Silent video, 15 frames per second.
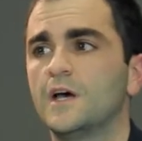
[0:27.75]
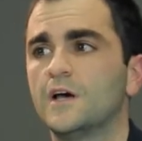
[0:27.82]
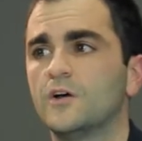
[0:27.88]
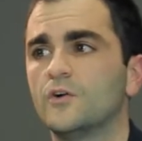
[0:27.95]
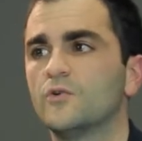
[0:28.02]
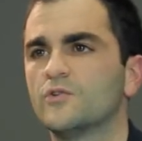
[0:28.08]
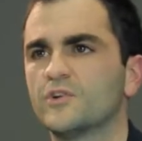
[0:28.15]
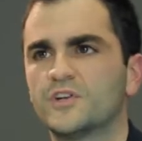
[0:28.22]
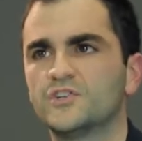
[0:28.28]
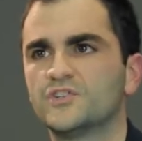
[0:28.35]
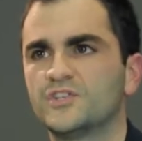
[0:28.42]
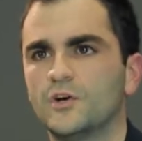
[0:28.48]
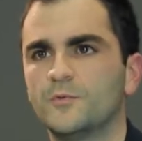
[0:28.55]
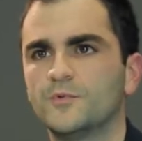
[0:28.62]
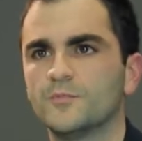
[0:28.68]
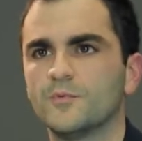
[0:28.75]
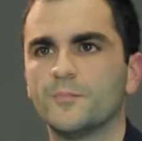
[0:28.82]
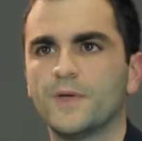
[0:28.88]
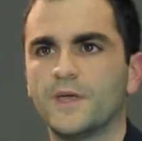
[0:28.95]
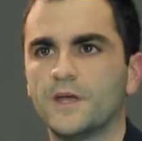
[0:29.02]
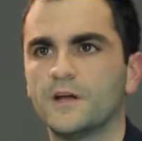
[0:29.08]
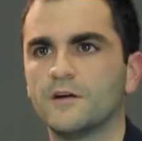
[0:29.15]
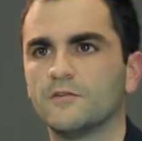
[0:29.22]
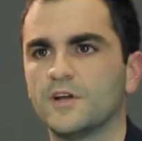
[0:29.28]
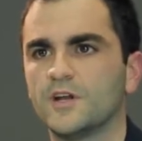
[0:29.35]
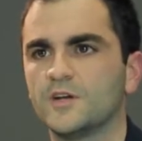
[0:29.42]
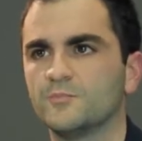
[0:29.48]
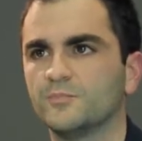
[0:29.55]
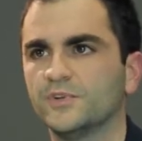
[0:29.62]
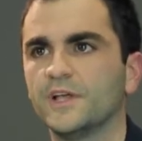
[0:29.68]
uh, or it can just help you prepare
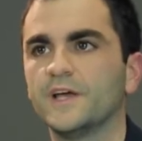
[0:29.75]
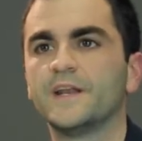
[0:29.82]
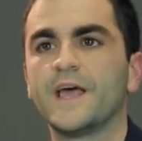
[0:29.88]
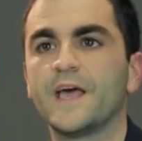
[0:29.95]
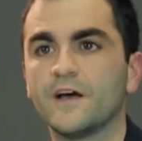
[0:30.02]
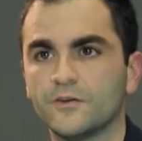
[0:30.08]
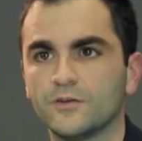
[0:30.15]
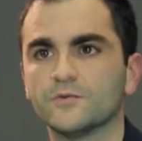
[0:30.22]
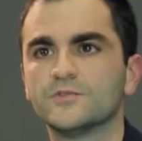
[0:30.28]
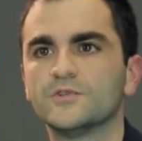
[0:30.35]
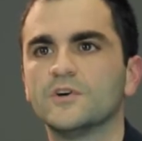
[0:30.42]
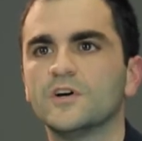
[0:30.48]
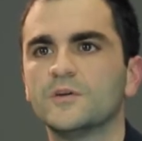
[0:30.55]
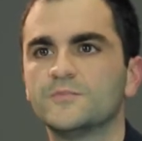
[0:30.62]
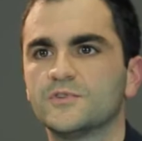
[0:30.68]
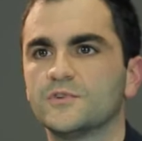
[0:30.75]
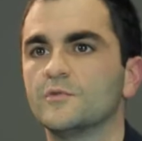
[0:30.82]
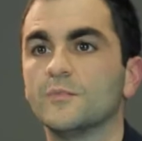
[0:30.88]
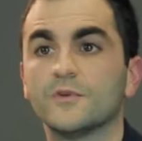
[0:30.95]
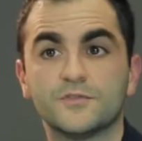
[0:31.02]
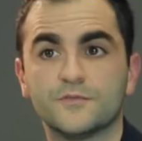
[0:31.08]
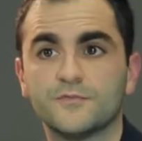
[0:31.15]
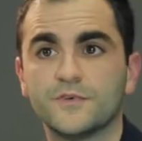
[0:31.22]
and plan out your time so you're most